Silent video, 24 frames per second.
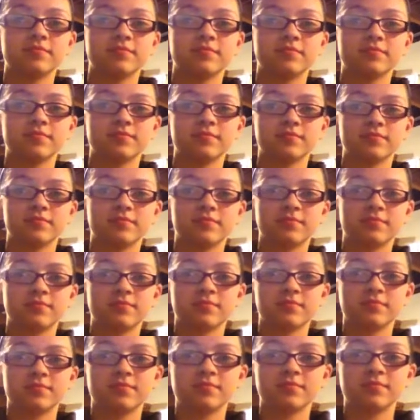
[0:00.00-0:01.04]

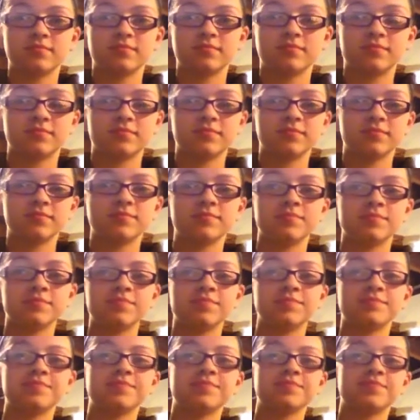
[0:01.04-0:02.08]

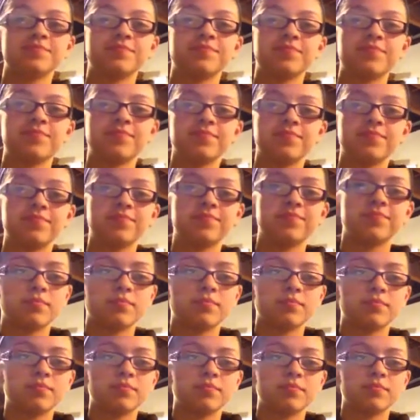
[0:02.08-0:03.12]

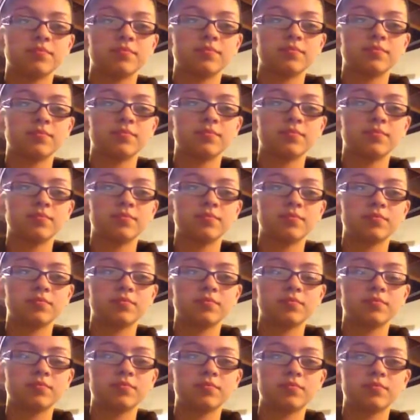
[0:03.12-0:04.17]

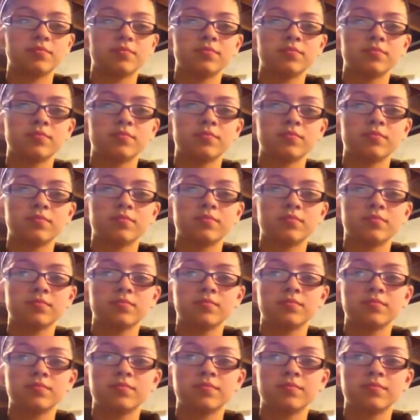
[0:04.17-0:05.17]
(not speaking)